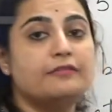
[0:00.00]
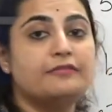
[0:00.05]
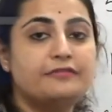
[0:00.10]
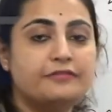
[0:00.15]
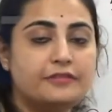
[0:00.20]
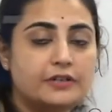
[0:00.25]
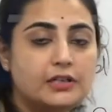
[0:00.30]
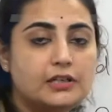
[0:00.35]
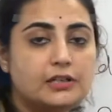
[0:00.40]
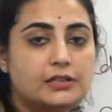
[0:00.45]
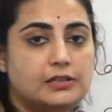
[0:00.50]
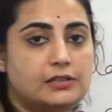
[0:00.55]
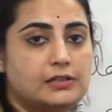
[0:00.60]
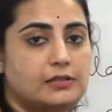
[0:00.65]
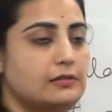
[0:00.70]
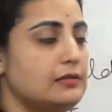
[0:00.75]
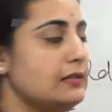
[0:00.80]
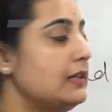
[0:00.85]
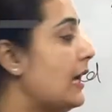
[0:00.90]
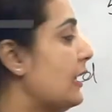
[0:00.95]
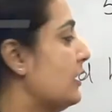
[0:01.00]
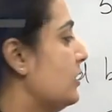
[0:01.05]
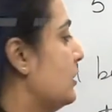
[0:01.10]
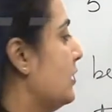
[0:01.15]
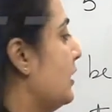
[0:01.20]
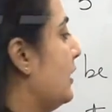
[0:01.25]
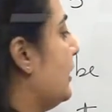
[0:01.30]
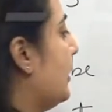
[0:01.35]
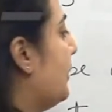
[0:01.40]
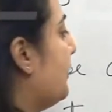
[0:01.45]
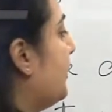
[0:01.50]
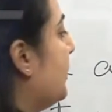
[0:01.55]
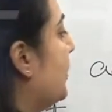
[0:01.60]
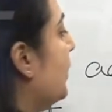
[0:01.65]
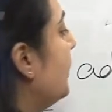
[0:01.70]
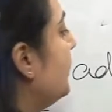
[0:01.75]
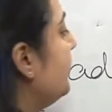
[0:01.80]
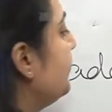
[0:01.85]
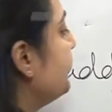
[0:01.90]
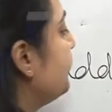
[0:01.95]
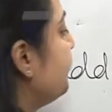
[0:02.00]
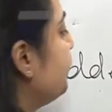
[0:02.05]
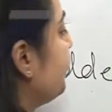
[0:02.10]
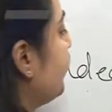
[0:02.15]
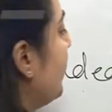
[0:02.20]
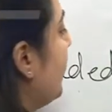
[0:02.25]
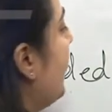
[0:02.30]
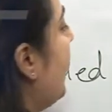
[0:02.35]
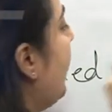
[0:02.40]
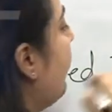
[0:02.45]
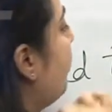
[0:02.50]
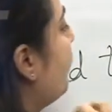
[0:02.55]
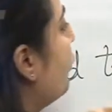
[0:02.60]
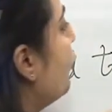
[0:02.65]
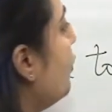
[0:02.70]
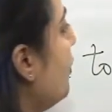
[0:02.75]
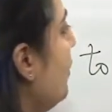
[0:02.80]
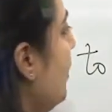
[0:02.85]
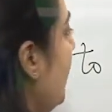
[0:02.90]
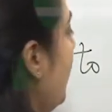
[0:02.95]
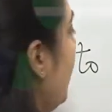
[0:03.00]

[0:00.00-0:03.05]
first rational number, therefore